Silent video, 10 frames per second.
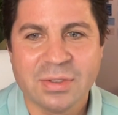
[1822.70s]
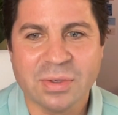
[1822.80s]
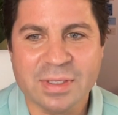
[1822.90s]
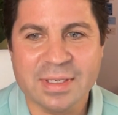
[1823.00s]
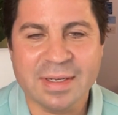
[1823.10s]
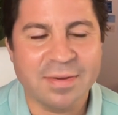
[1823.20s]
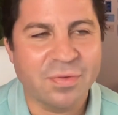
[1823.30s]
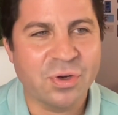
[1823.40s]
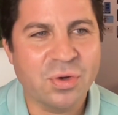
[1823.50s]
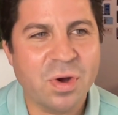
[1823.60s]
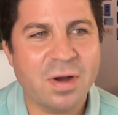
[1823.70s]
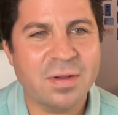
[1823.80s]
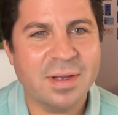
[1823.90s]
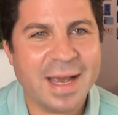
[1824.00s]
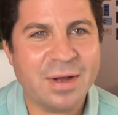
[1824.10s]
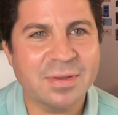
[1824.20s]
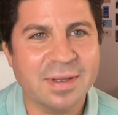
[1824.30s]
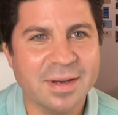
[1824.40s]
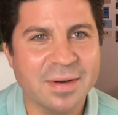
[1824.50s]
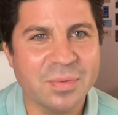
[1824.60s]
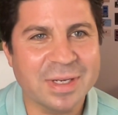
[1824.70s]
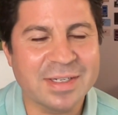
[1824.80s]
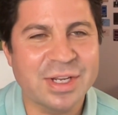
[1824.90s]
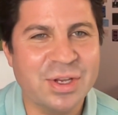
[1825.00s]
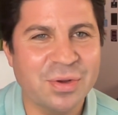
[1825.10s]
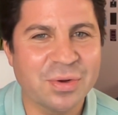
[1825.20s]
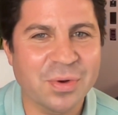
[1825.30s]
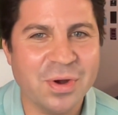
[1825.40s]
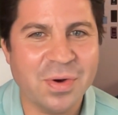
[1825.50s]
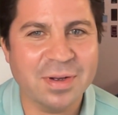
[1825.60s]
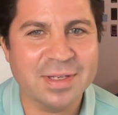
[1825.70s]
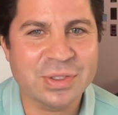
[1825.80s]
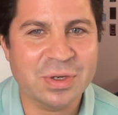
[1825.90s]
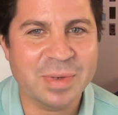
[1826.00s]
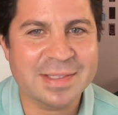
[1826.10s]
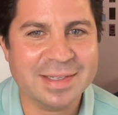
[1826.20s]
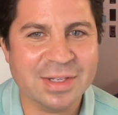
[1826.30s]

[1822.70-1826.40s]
So listen, for you all out there, we continue to grow our listener base.